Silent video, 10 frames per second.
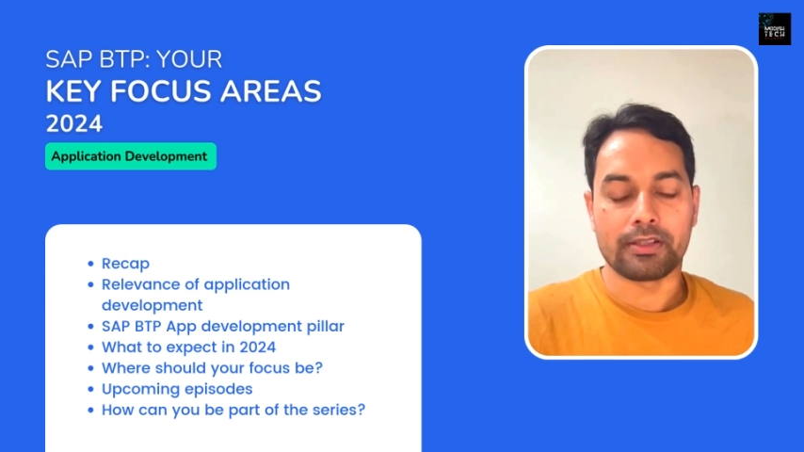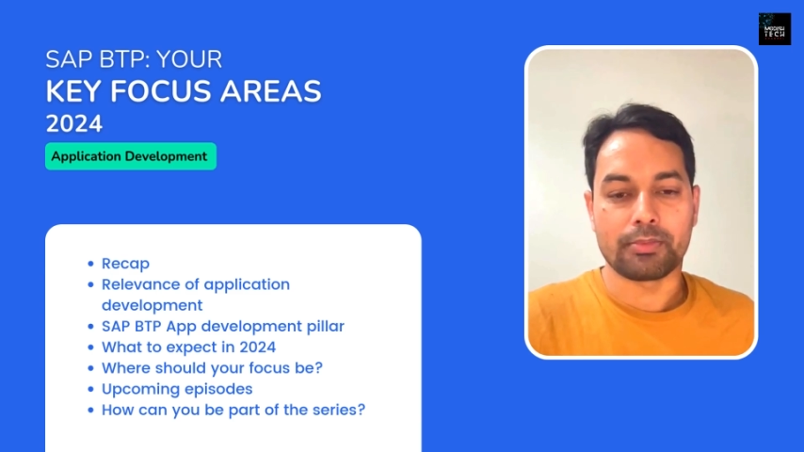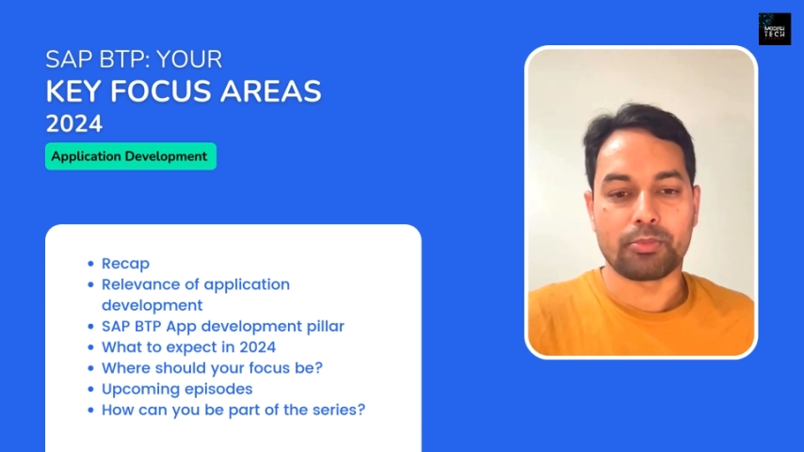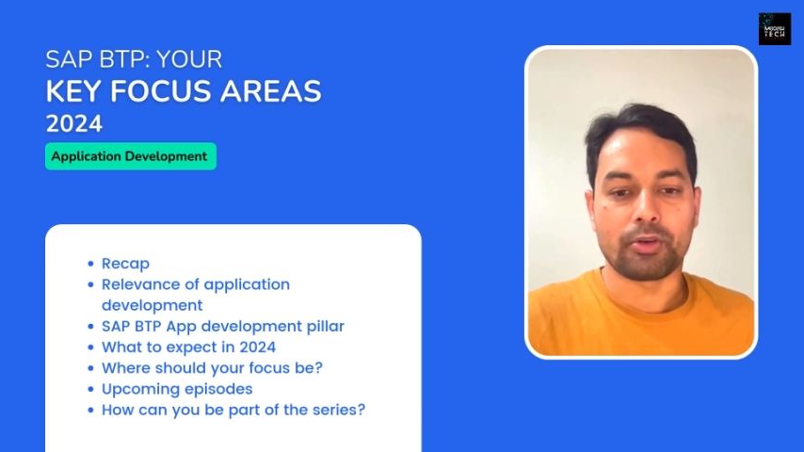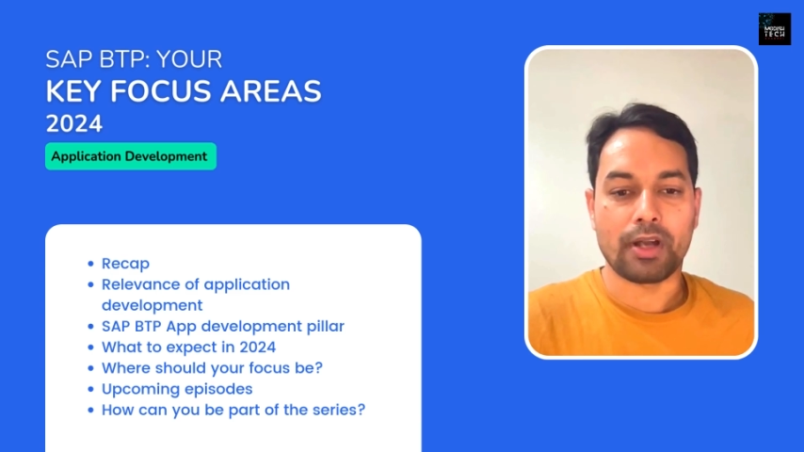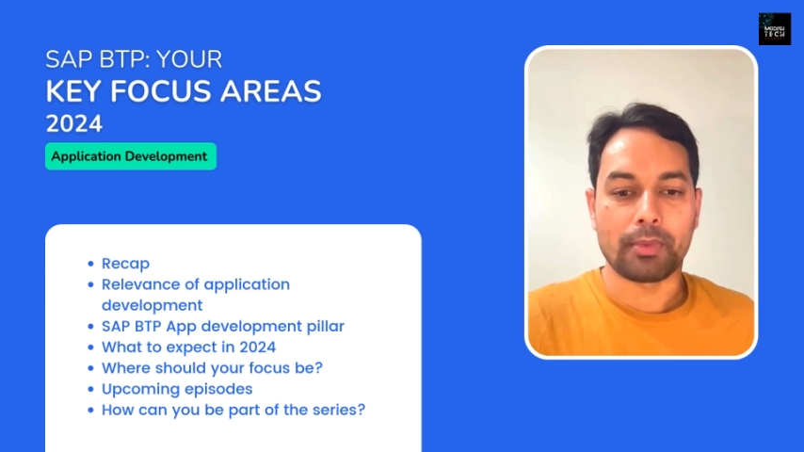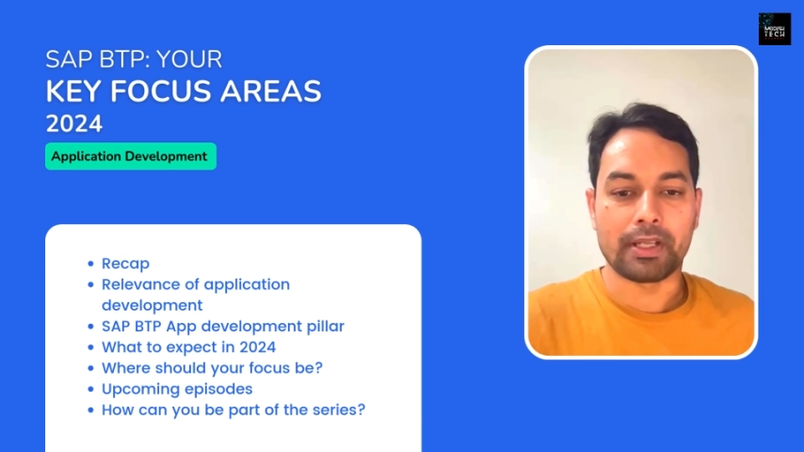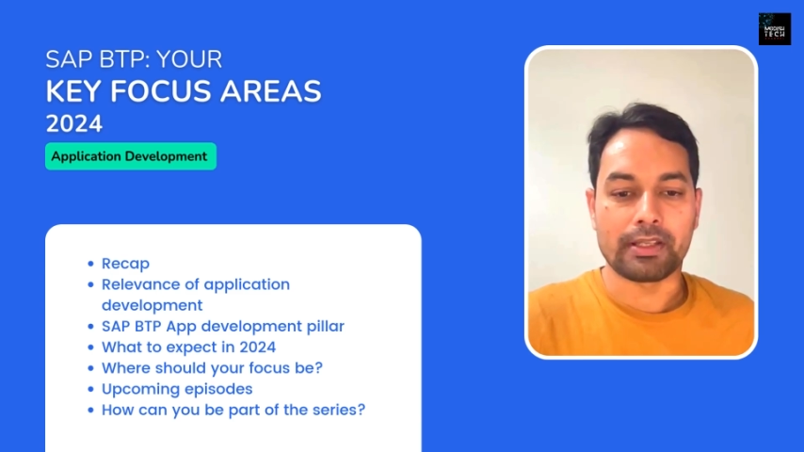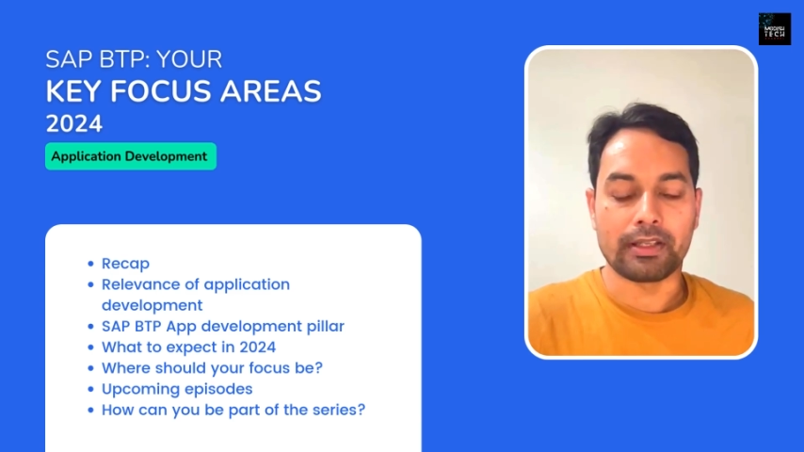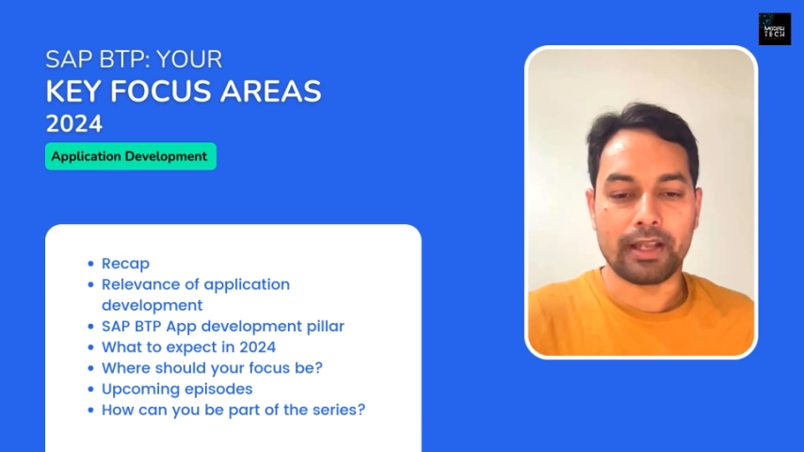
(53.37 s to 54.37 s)
the
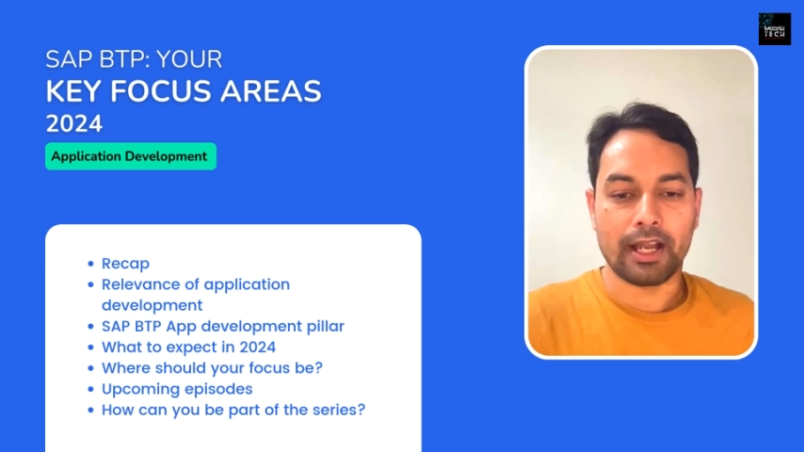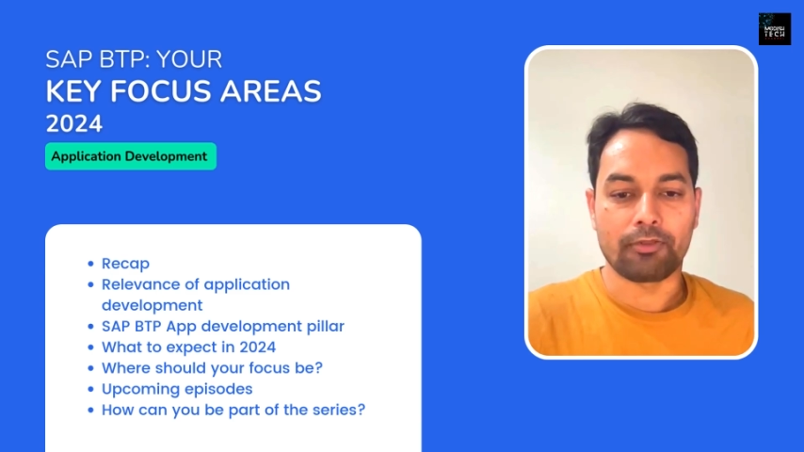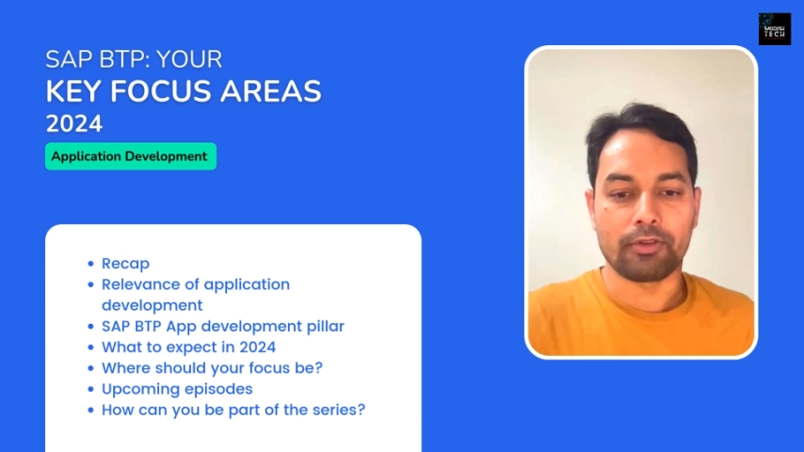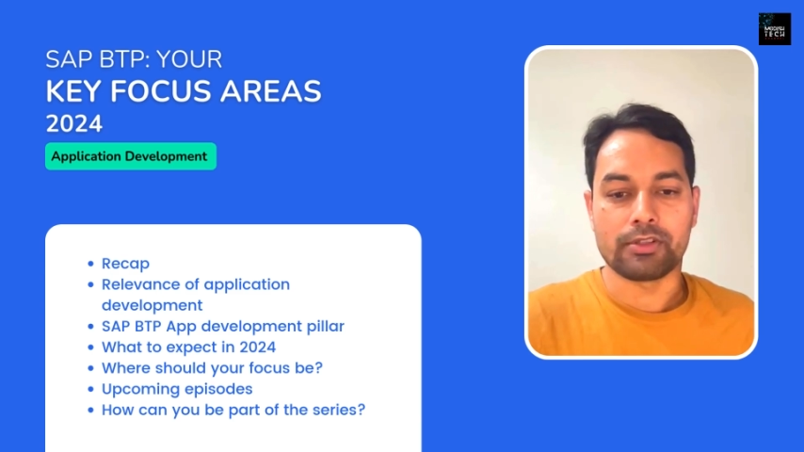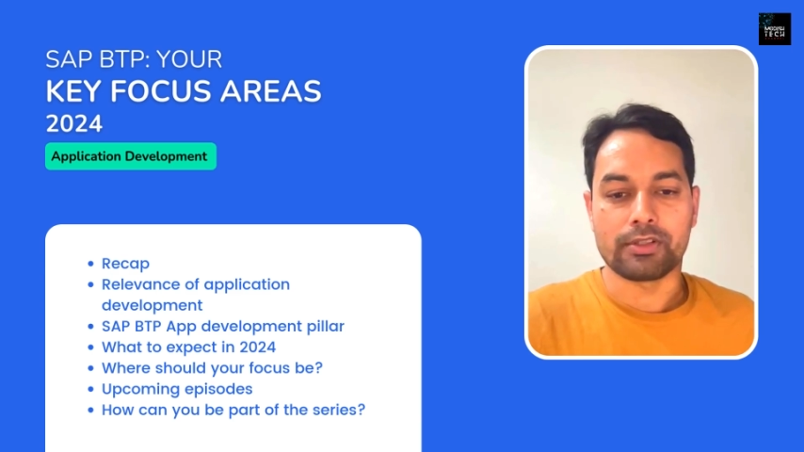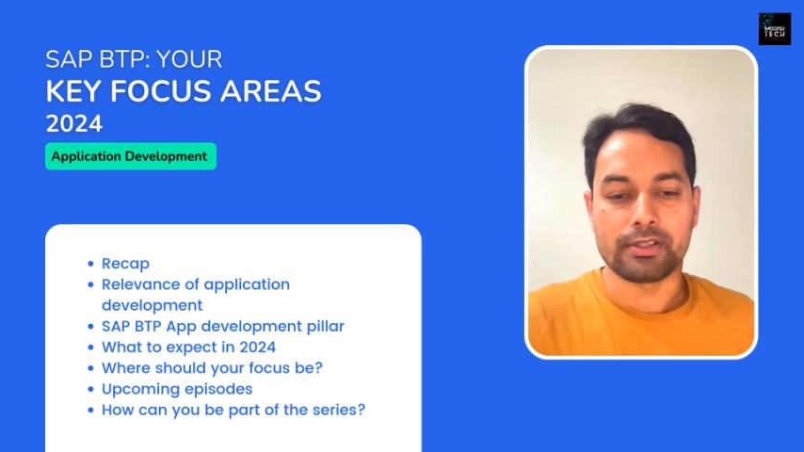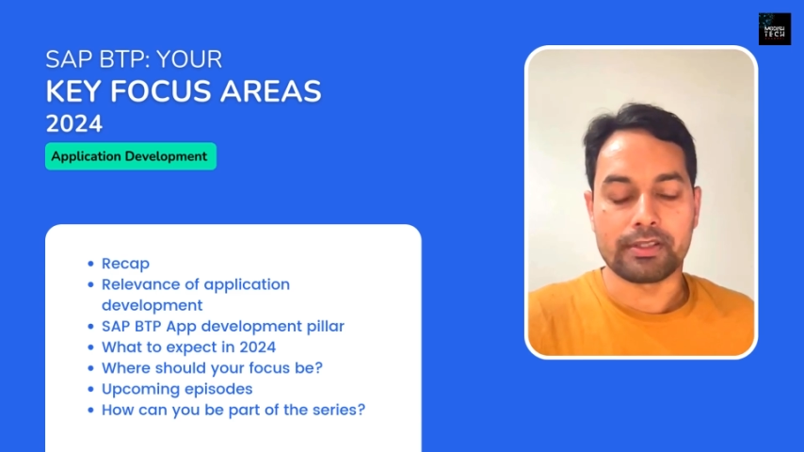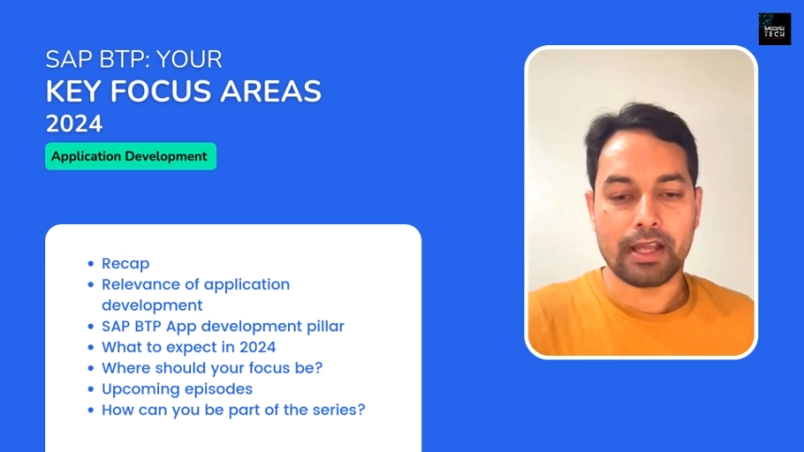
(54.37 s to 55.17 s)
programming languages,